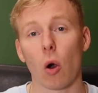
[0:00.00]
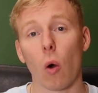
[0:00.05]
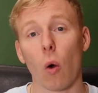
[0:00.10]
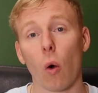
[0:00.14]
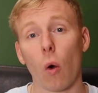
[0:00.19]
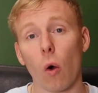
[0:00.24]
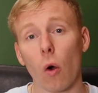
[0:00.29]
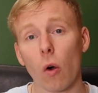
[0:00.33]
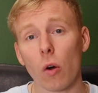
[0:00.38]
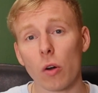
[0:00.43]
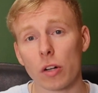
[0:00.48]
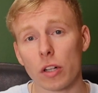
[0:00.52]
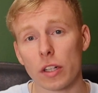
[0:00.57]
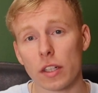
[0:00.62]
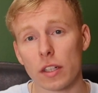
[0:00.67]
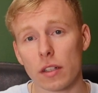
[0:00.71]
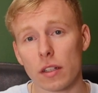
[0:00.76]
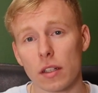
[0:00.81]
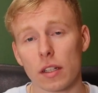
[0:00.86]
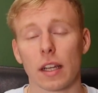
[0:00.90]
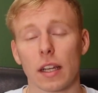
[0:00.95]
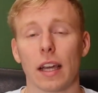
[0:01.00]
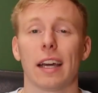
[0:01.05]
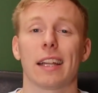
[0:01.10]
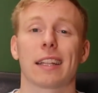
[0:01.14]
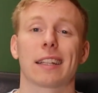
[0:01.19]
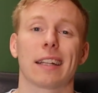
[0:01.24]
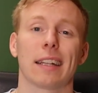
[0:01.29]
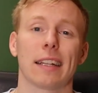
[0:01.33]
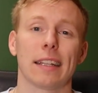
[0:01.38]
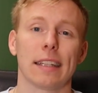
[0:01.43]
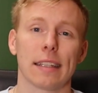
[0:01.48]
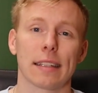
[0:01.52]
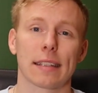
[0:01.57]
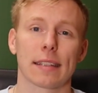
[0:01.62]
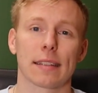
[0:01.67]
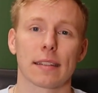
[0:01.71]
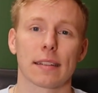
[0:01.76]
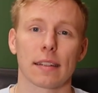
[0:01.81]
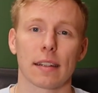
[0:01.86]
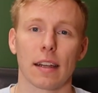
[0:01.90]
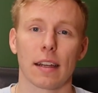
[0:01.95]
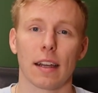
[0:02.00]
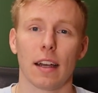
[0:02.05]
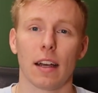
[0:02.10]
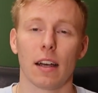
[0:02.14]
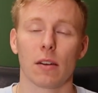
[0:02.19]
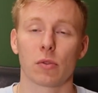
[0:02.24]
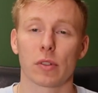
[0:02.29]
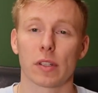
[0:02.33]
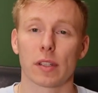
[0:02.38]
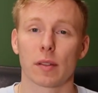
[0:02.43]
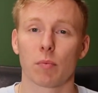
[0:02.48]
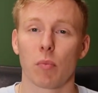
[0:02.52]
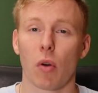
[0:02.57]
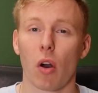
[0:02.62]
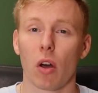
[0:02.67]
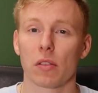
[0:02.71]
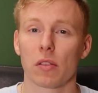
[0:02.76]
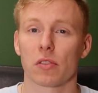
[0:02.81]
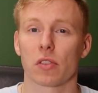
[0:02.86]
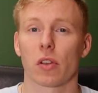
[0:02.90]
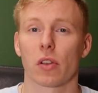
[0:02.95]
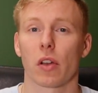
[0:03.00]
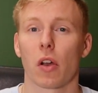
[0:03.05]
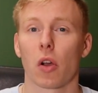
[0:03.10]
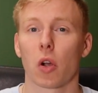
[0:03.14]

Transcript: or at least uh, respond